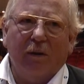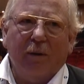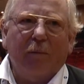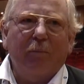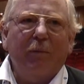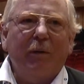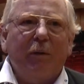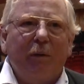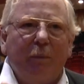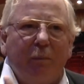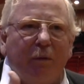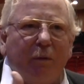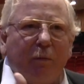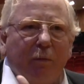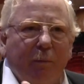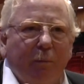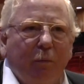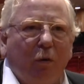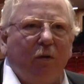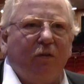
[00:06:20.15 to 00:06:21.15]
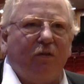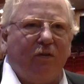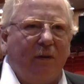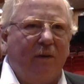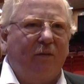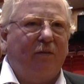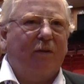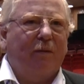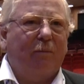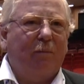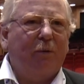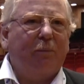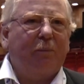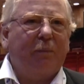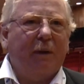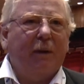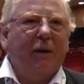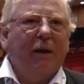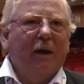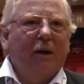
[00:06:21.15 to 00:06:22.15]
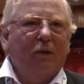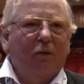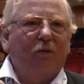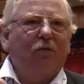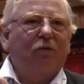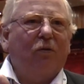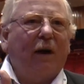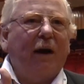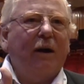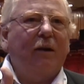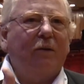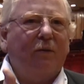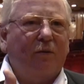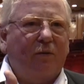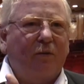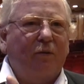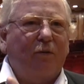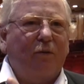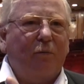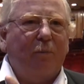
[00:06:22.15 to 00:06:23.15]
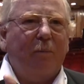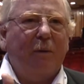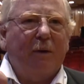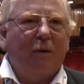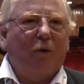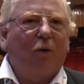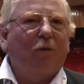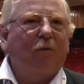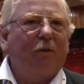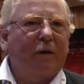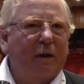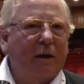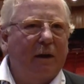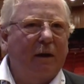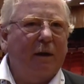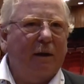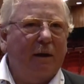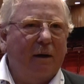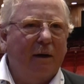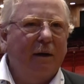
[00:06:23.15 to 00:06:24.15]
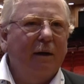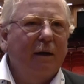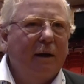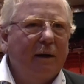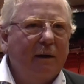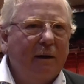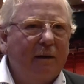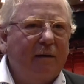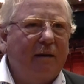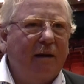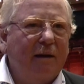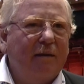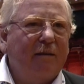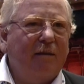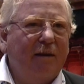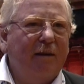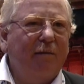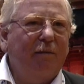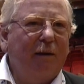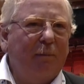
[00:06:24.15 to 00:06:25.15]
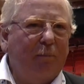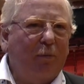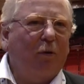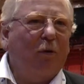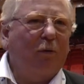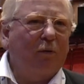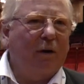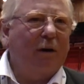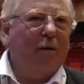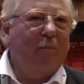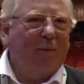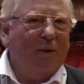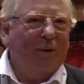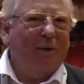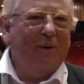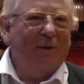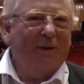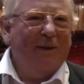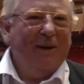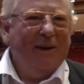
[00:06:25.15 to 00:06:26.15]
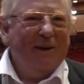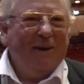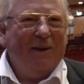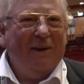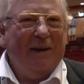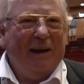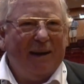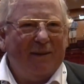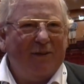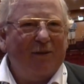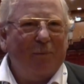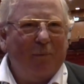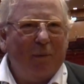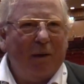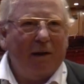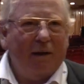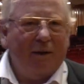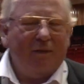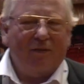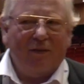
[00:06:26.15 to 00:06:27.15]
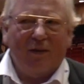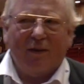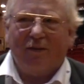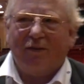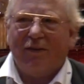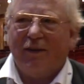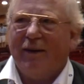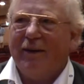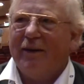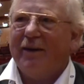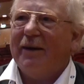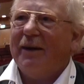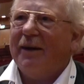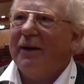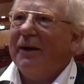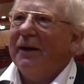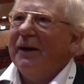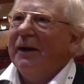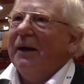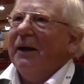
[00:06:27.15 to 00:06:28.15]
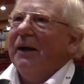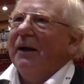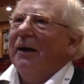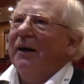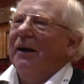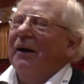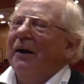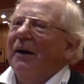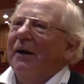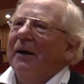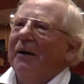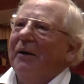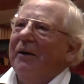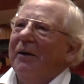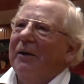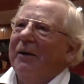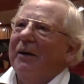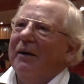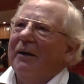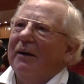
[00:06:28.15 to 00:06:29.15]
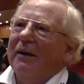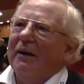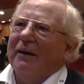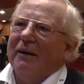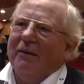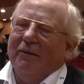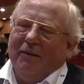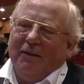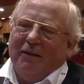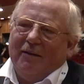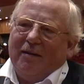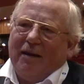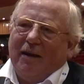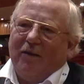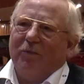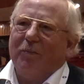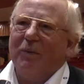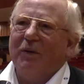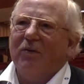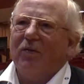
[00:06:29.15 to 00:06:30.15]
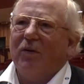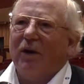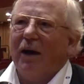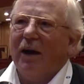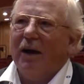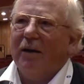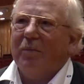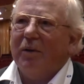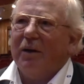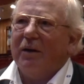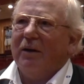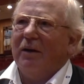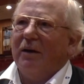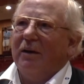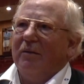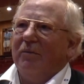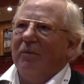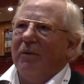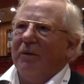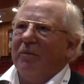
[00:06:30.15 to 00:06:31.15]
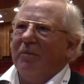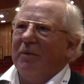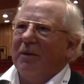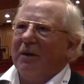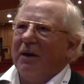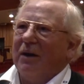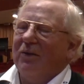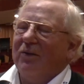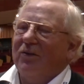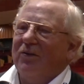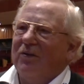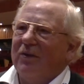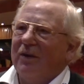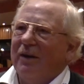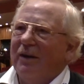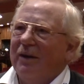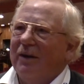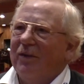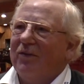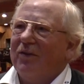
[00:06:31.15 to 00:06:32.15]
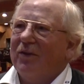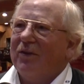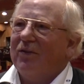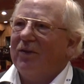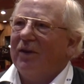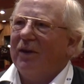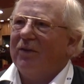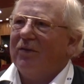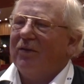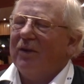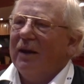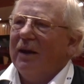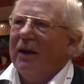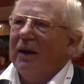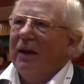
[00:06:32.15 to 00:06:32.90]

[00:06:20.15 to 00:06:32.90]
I mean, with remote sensing would be to try to, so to speak, overhear the TV program on exoplanet 16. Yeah, it has been tried, but without success.